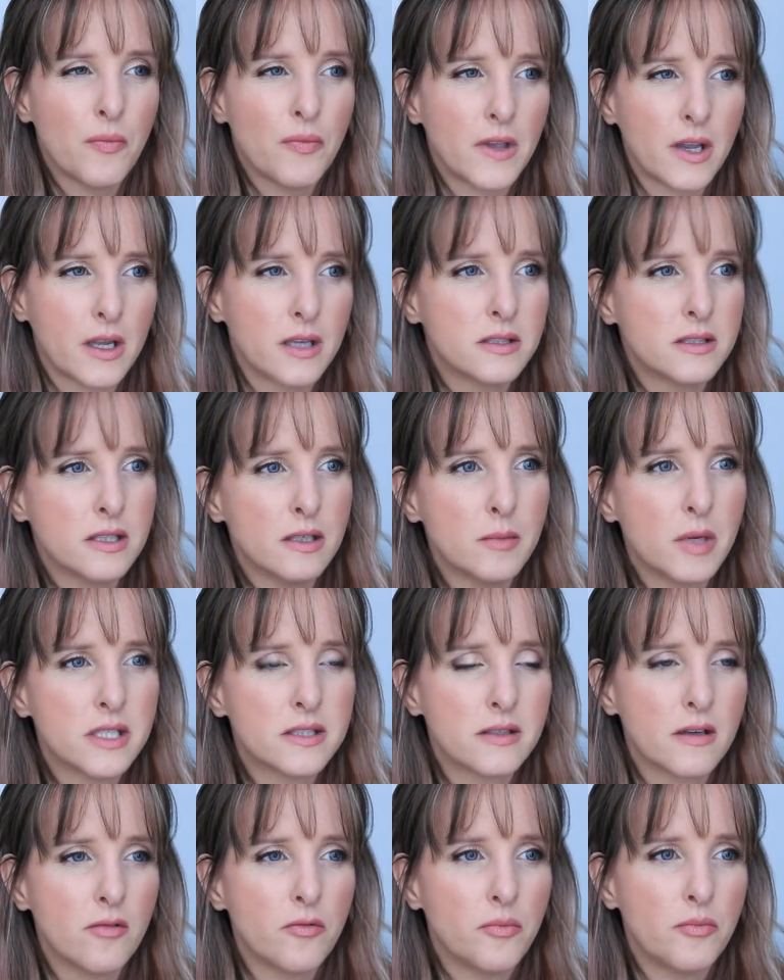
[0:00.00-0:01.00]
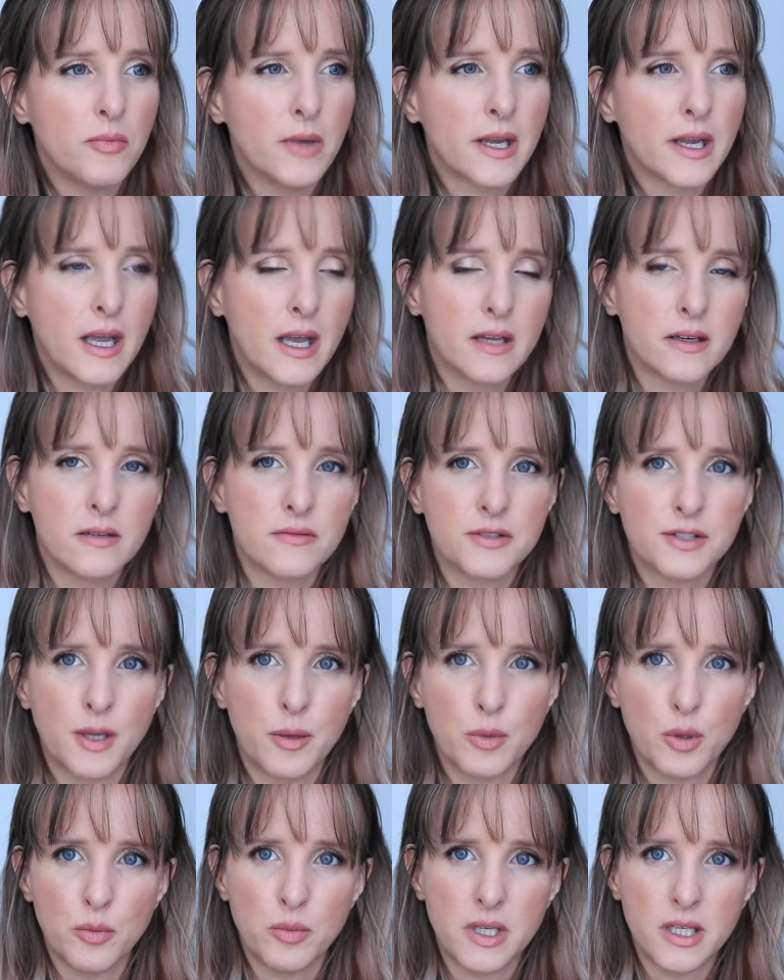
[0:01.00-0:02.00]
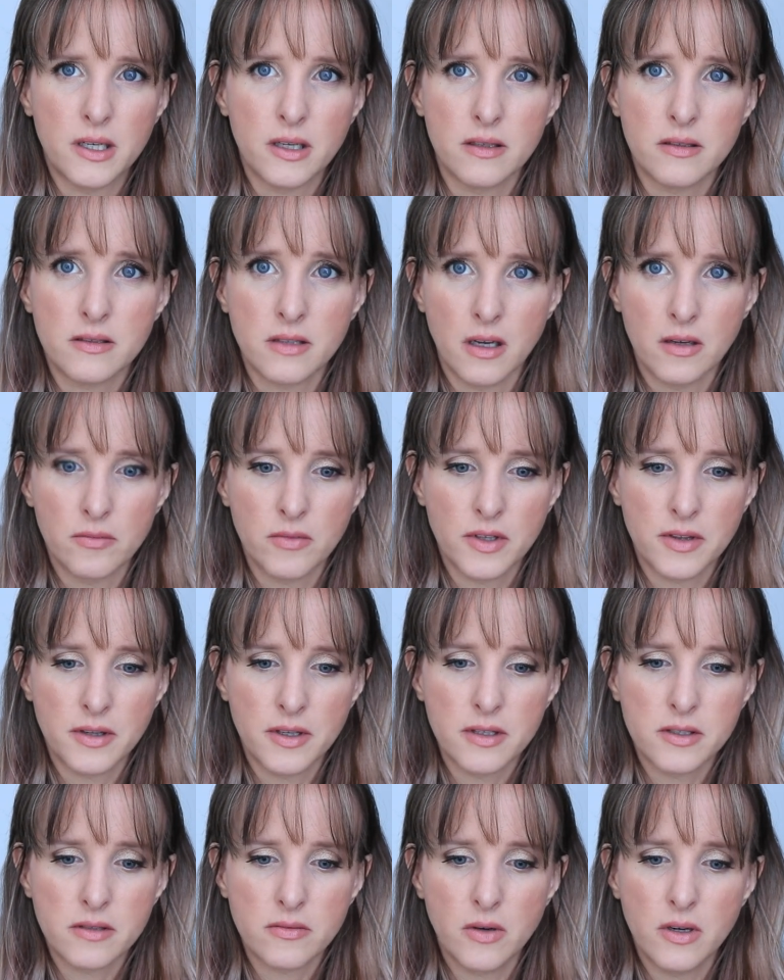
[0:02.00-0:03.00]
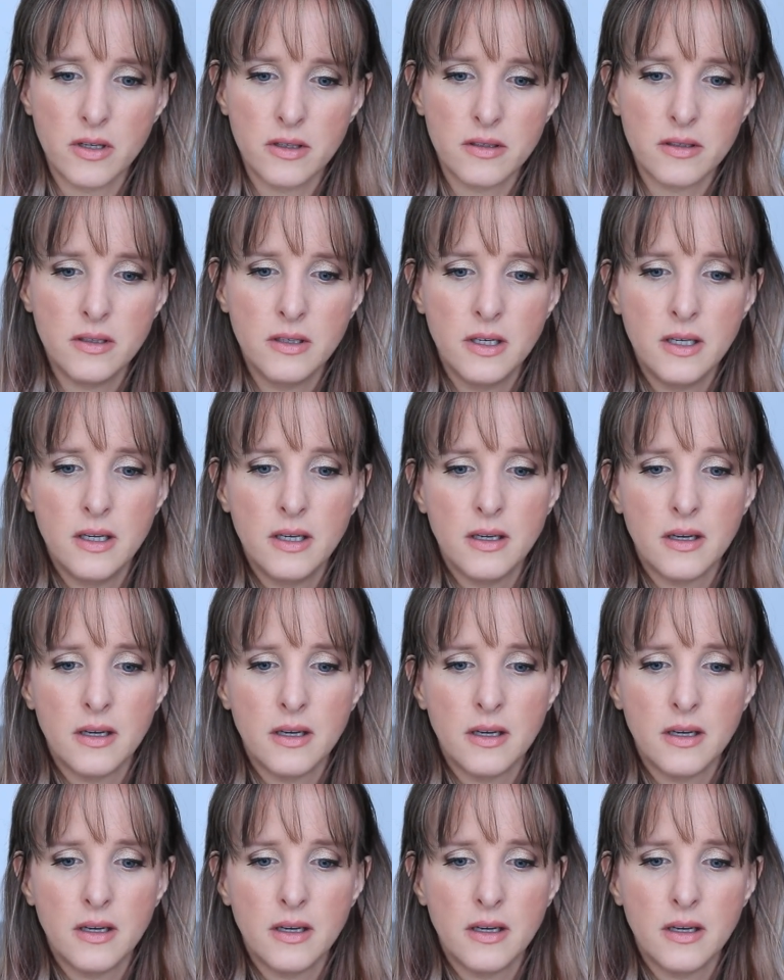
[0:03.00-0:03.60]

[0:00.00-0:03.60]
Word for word: I can see myself like end of summer being done with this one,